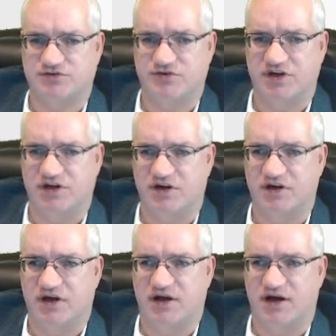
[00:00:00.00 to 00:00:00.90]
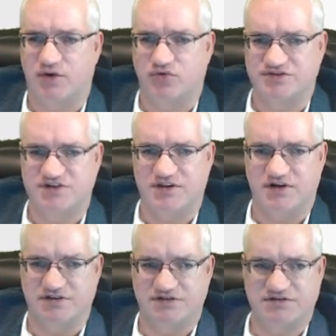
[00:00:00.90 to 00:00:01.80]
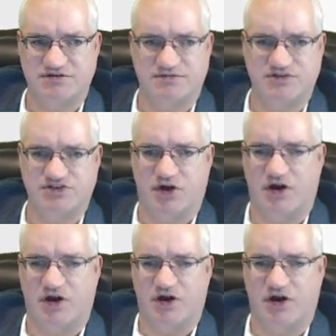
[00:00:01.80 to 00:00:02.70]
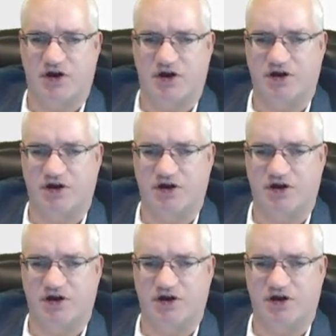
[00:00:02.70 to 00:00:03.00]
through here, we'll see those start to